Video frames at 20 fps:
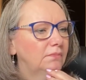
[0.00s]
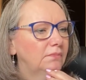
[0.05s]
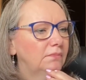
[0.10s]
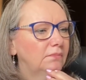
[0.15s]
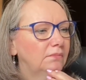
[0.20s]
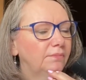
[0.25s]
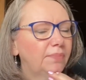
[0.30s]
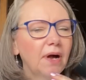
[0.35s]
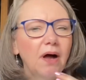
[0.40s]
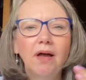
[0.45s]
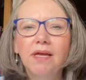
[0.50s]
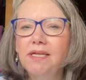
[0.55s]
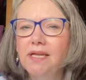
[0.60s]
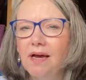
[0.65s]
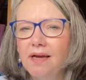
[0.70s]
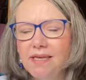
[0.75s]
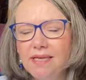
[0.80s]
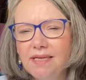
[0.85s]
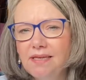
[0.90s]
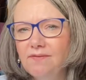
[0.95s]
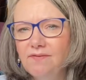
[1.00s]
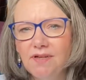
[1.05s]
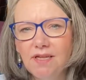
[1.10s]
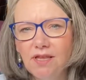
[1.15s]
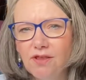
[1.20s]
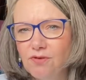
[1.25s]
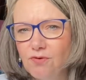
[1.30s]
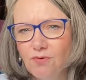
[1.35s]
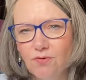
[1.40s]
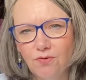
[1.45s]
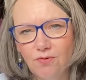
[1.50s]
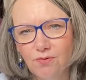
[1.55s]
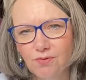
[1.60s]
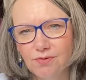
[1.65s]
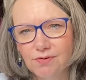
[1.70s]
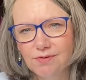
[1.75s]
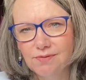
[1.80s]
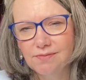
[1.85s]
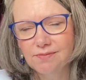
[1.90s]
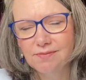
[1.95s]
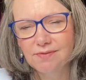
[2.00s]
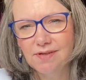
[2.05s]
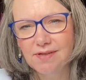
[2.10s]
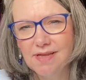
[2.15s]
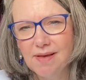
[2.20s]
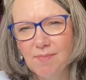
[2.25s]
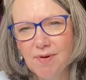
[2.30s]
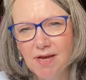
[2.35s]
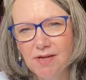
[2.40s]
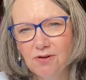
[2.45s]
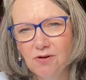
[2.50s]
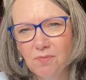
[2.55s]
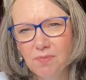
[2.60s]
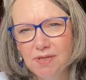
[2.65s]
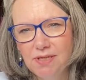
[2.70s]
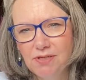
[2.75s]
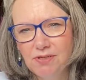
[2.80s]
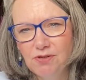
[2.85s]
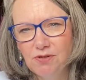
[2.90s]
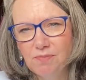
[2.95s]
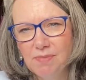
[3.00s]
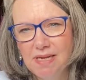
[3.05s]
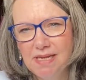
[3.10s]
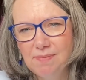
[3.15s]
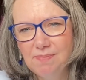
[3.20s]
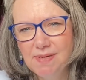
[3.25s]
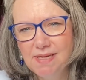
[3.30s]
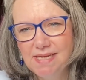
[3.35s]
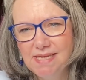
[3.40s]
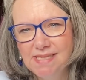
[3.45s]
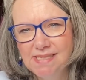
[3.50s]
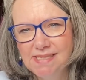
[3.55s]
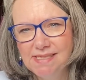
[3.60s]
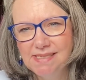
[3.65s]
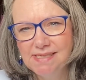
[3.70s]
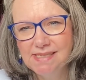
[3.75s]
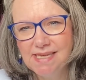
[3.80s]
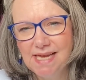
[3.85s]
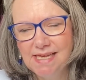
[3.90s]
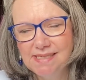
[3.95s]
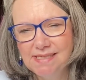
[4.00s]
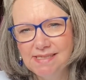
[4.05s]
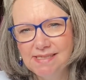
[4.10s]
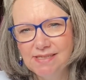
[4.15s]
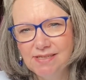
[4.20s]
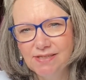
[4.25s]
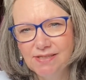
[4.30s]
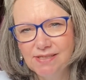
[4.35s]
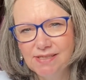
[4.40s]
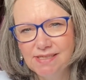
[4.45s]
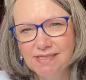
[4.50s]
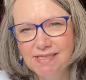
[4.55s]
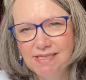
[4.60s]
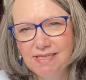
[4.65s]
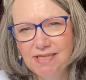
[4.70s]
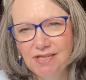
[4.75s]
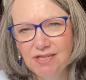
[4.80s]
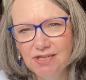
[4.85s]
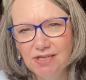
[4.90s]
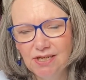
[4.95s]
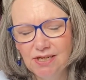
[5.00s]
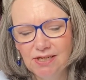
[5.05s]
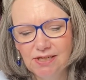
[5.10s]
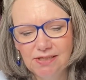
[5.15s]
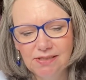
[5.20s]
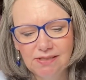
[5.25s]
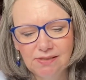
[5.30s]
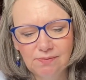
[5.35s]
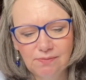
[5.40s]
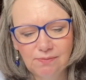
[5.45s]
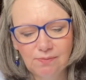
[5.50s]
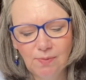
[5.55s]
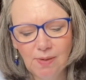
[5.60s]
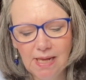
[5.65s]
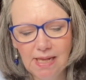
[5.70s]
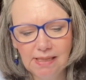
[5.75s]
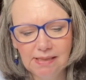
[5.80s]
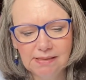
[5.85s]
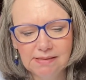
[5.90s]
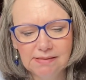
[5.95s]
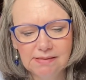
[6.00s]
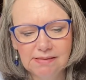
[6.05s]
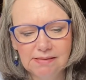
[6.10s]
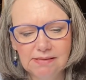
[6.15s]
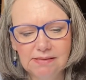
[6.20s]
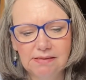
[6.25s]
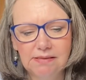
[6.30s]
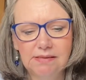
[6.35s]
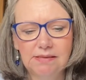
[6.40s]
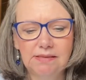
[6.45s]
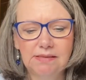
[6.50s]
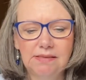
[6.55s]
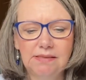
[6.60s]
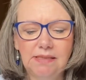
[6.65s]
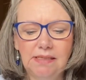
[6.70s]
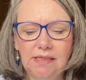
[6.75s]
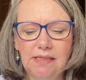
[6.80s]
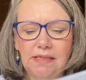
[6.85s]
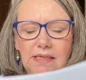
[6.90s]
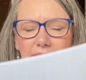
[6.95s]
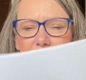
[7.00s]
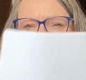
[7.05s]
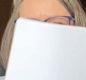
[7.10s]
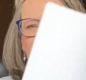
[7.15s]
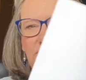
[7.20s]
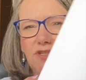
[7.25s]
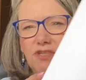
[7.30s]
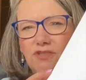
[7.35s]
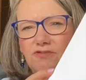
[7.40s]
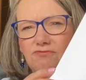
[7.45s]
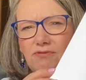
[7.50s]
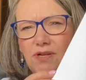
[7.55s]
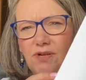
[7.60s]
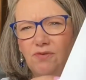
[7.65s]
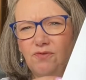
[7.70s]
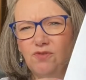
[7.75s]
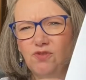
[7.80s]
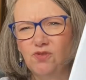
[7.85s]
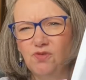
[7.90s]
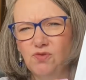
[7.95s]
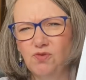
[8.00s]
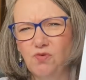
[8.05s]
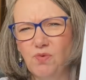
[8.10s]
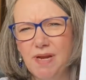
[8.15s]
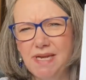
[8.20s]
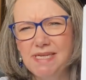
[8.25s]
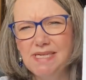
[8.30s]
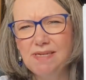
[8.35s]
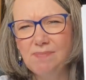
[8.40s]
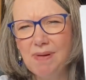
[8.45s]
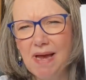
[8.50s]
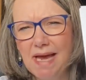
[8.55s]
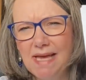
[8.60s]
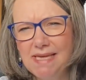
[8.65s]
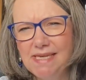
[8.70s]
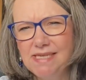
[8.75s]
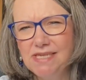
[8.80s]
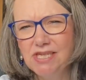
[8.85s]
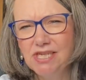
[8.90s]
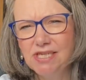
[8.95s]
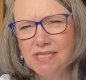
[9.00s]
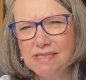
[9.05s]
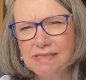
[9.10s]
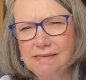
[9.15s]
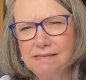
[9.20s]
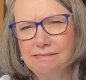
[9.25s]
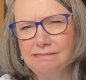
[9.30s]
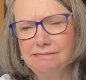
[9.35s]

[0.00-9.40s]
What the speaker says: but I naively thought that there might not be too many pieces as it's just a t-shirt. Well, I've just run off 20 pages